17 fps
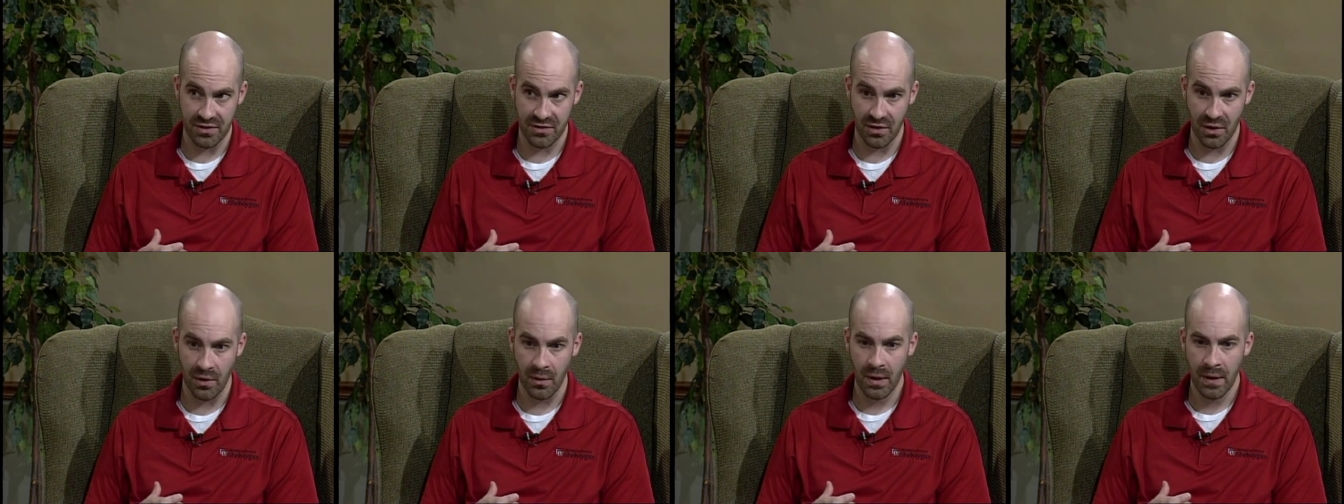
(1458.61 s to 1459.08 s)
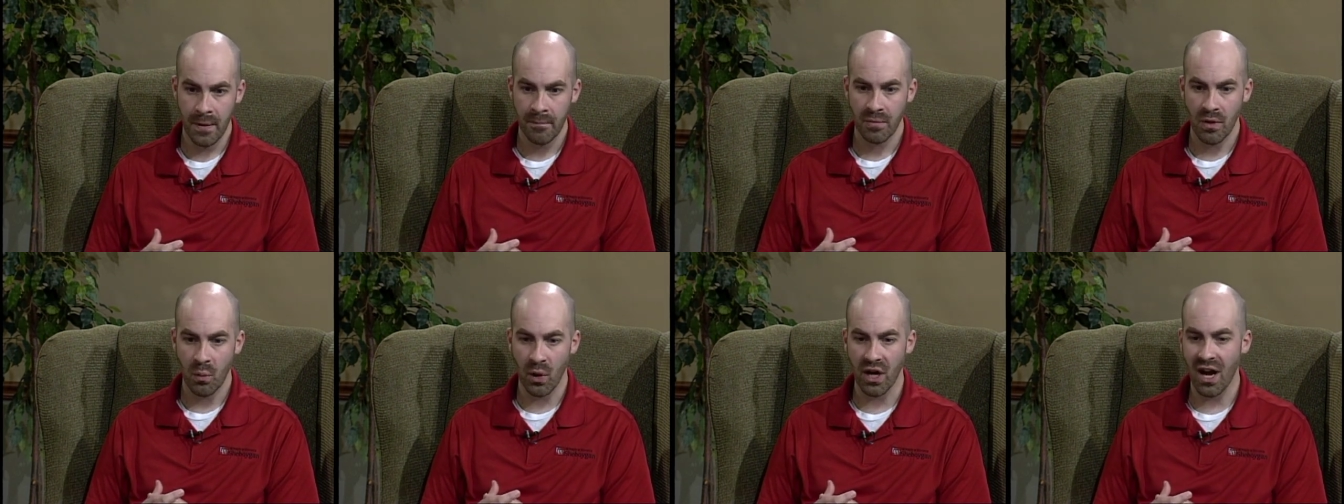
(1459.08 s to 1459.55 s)
So
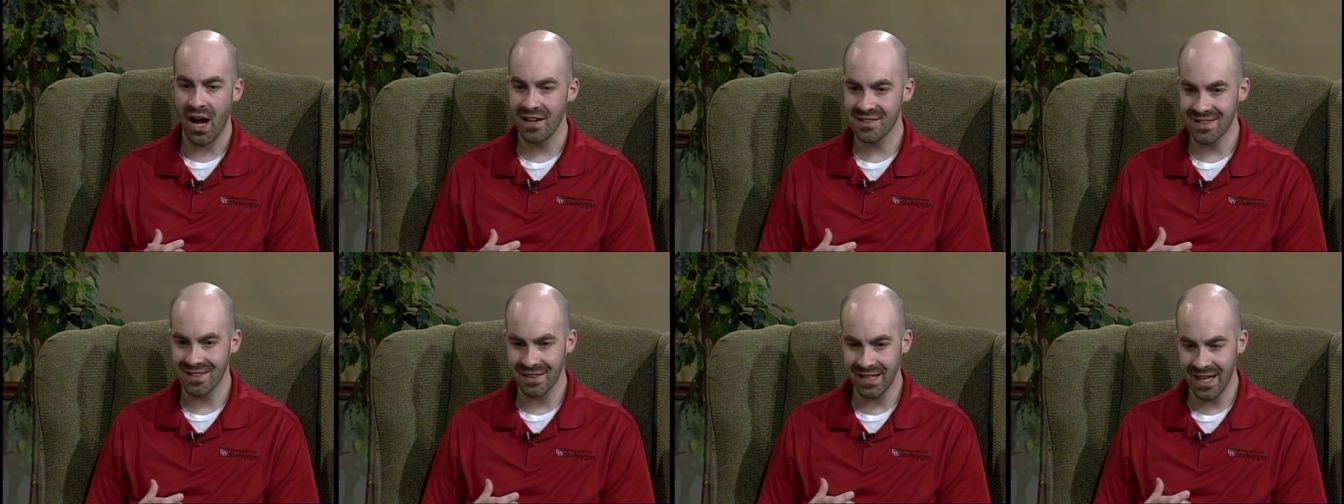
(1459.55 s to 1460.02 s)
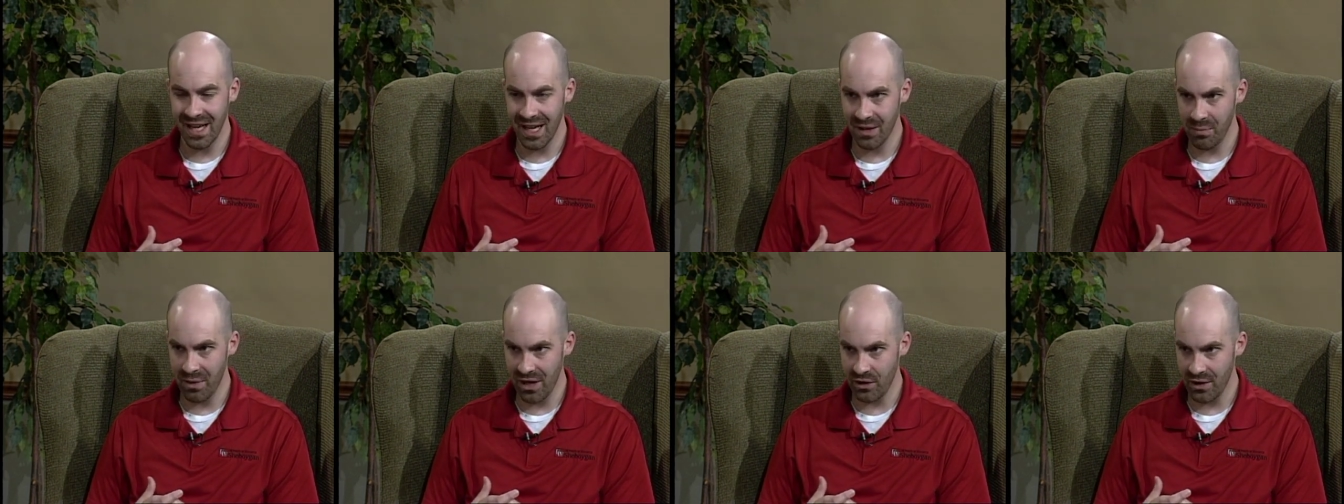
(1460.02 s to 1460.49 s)
we're constantly
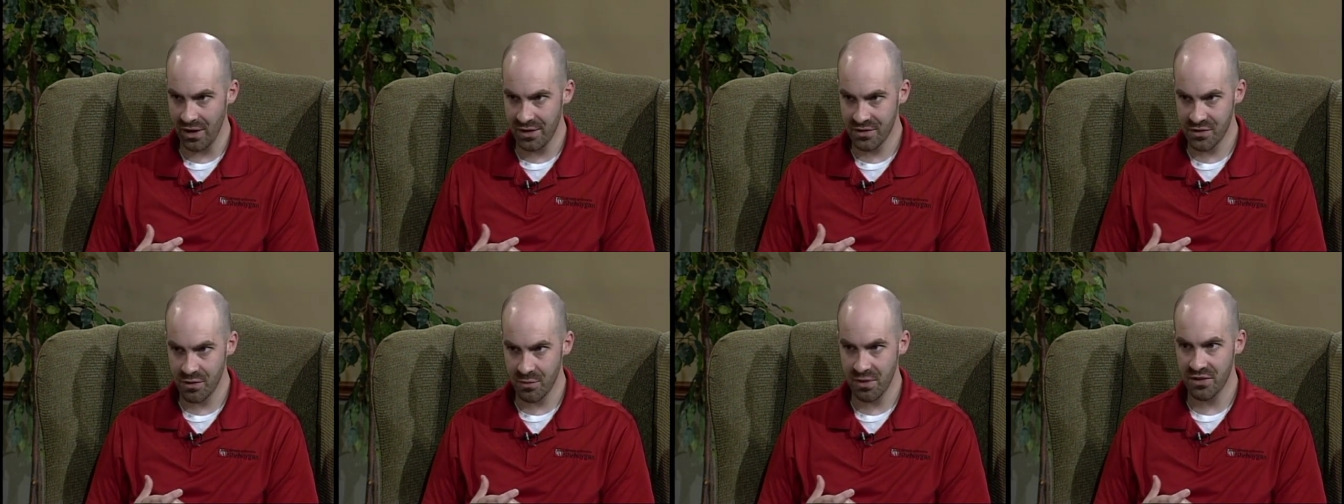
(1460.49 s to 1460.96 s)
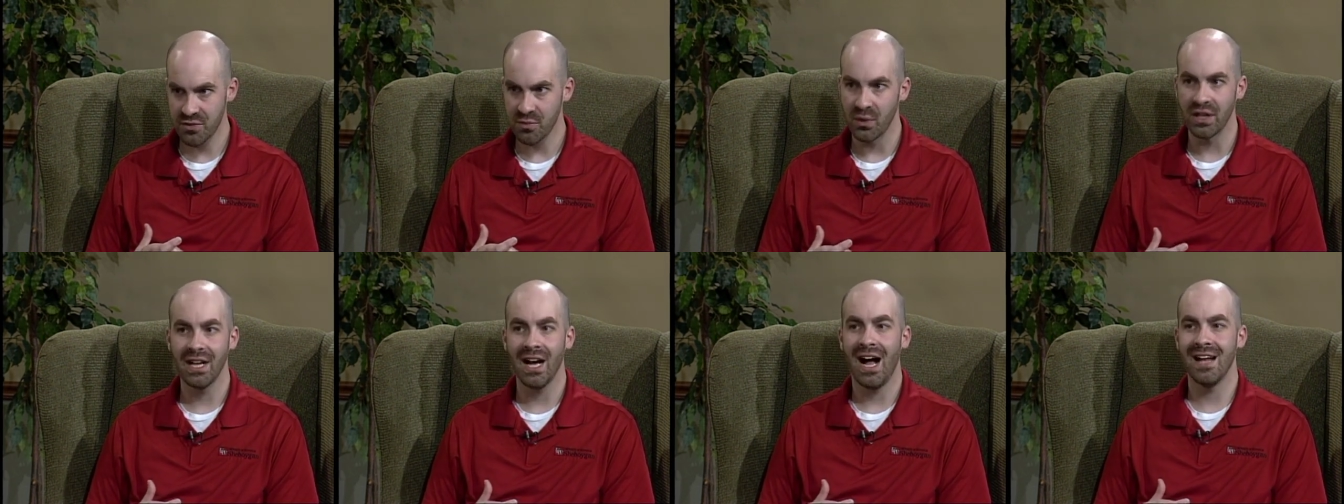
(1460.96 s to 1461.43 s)
getting better instruments.
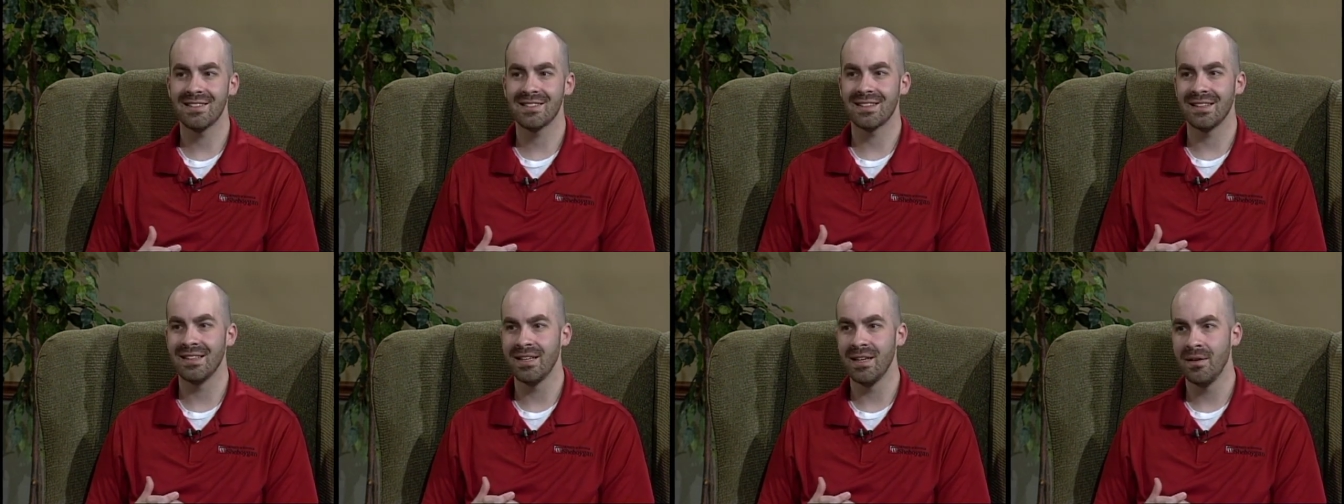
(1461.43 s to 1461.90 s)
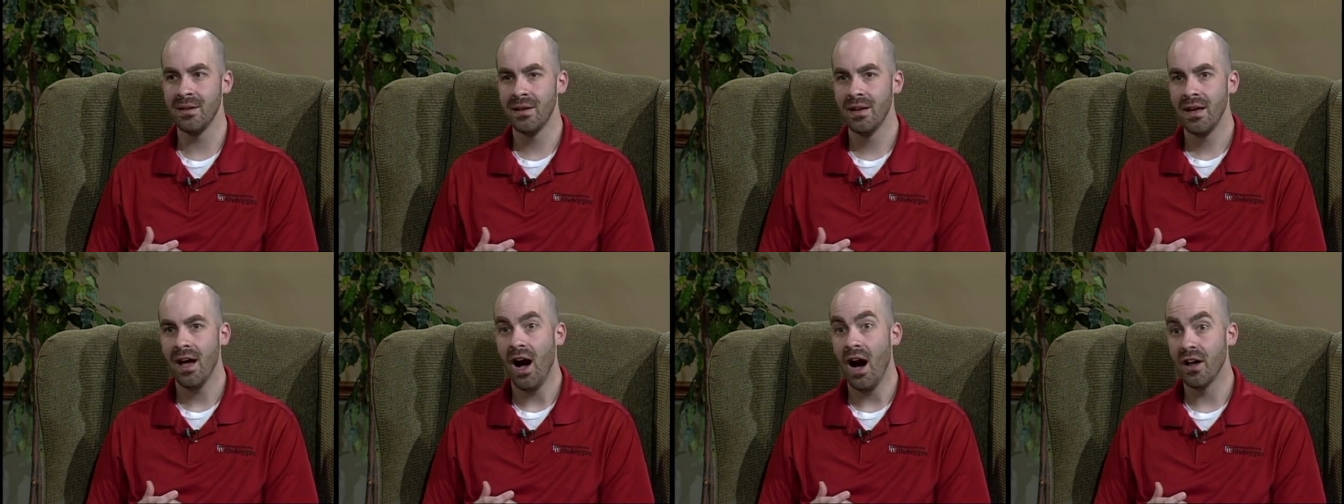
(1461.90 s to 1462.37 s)
We're constantly
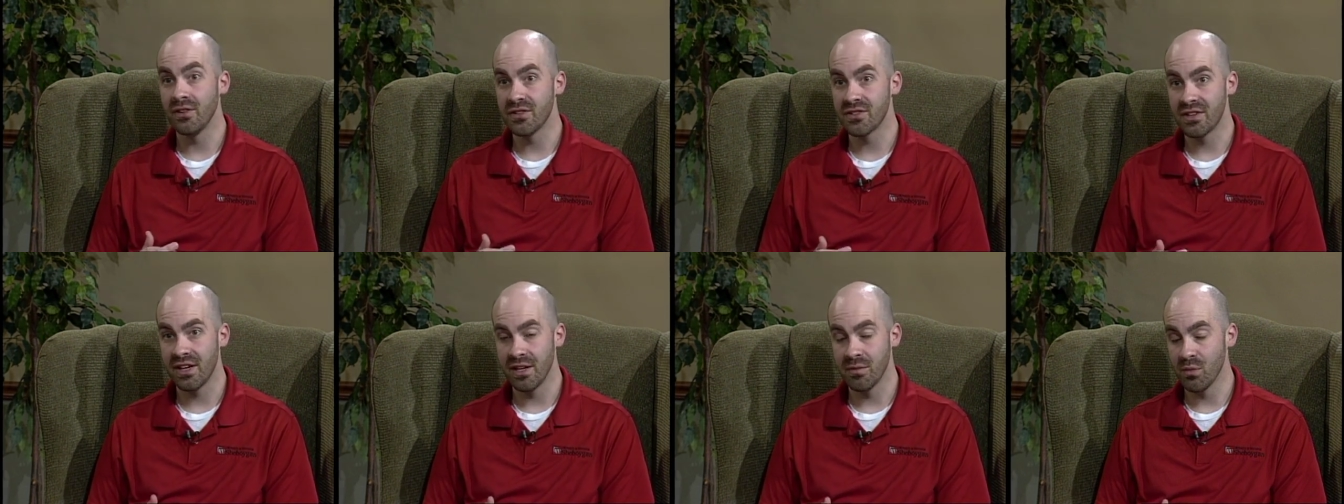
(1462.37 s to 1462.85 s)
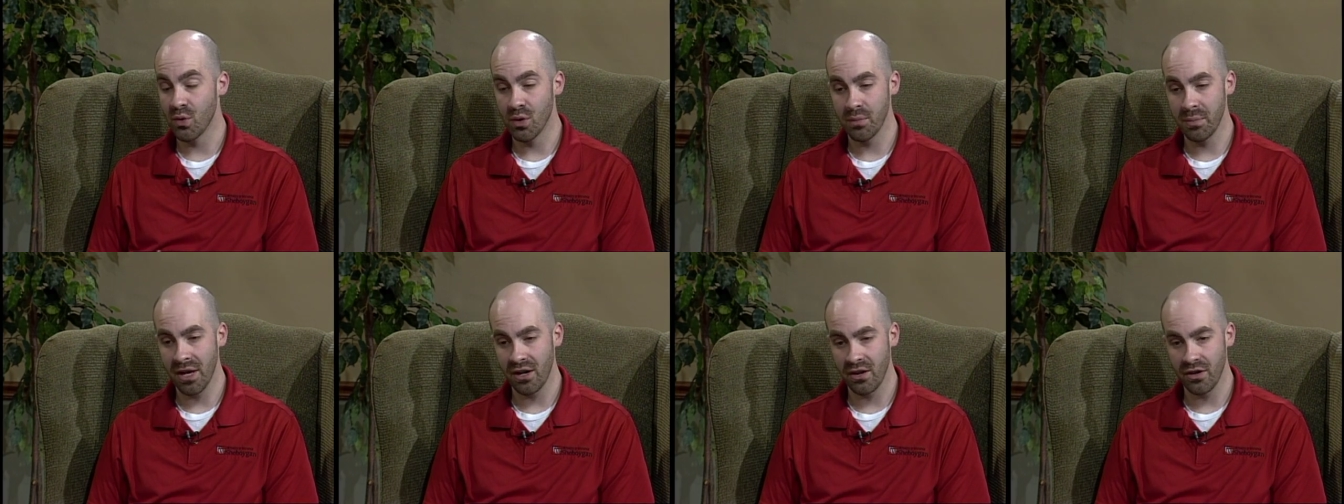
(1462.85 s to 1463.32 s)
understanding more
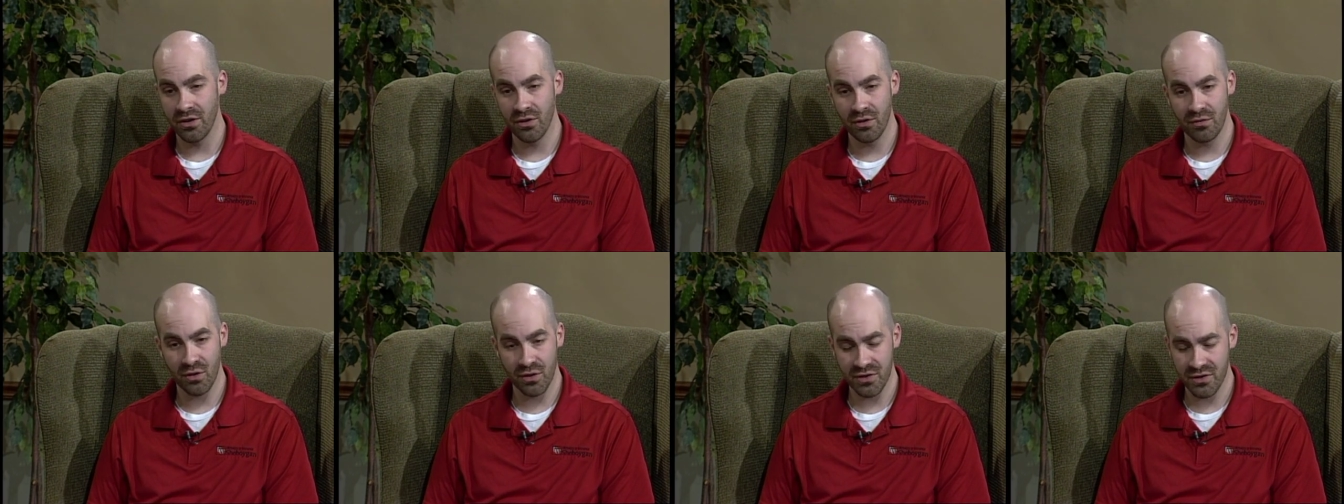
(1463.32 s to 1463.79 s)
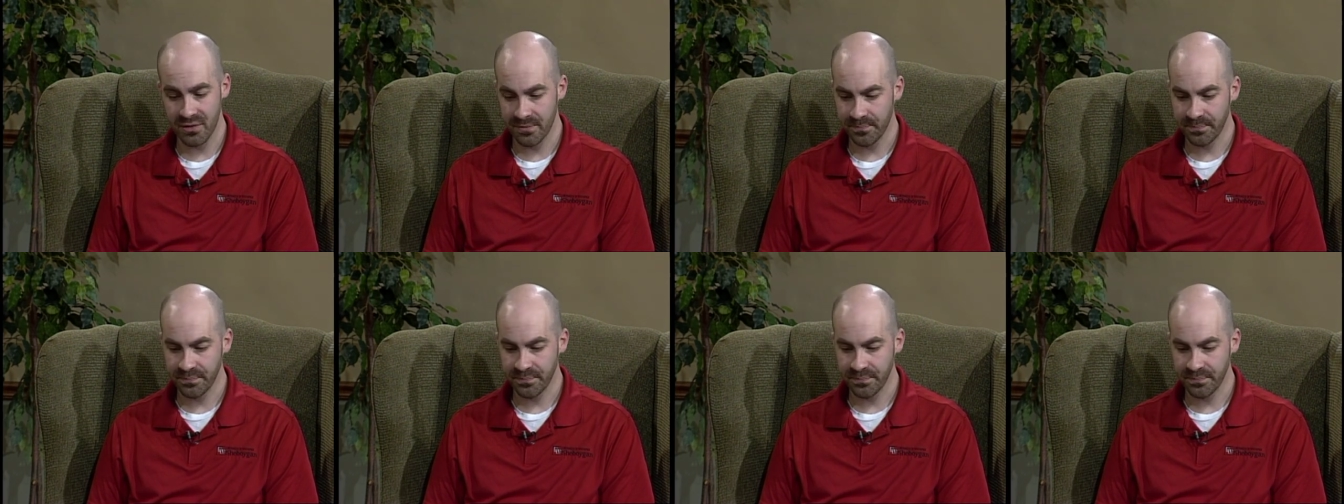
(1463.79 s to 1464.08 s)
about our universe.